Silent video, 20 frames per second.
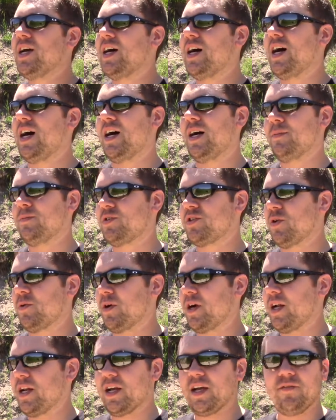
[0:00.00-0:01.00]
So we're
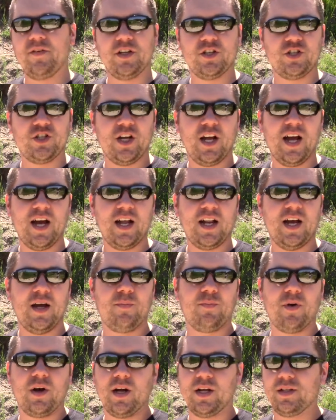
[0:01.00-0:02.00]
going to give it a shot. I
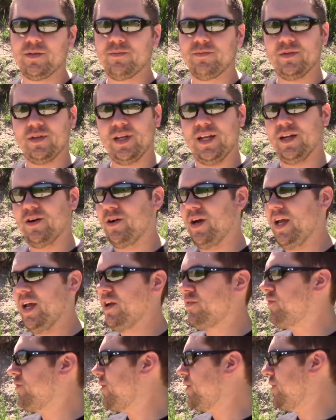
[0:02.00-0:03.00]
brought, you know, a
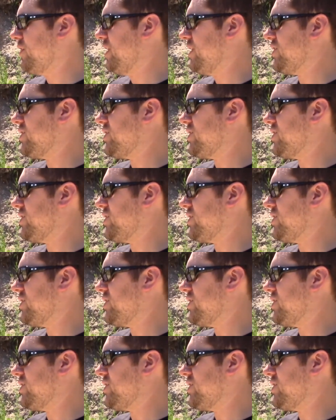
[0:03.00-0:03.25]
handful of these